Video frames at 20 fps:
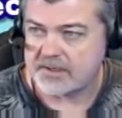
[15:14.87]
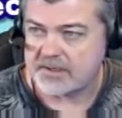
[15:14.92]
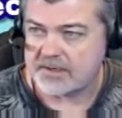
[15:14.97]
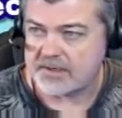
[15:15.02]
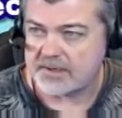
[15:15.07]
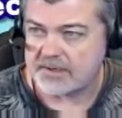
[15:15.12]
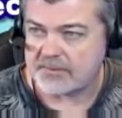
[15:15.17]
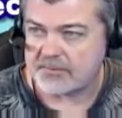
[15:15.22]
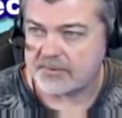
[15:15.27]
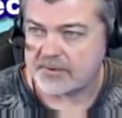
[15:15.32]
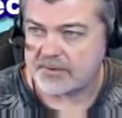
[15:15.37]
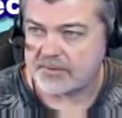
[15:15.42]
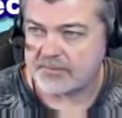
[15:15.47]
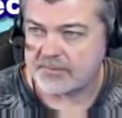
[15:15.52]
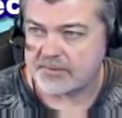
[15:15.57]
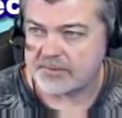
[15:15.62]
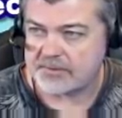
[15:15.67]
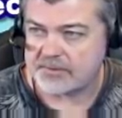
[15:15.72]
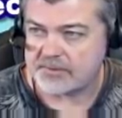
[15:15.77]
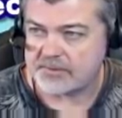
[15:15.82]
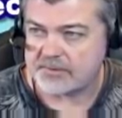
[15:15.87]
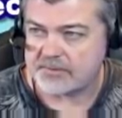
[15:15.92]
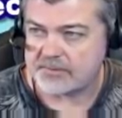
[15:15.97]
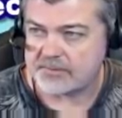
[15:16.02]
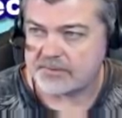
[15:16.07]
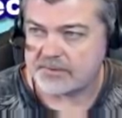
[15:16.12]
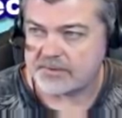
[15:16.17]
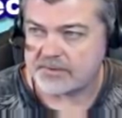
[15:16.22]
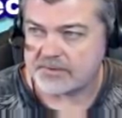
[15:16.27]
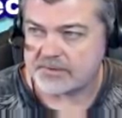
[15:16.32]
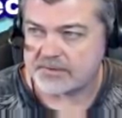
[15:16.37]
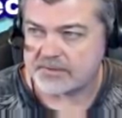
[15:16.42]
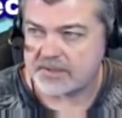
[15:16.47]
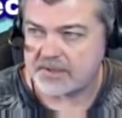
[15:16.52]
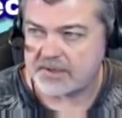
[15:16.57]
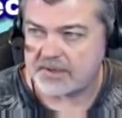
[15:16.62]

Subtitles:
Now what I want to do is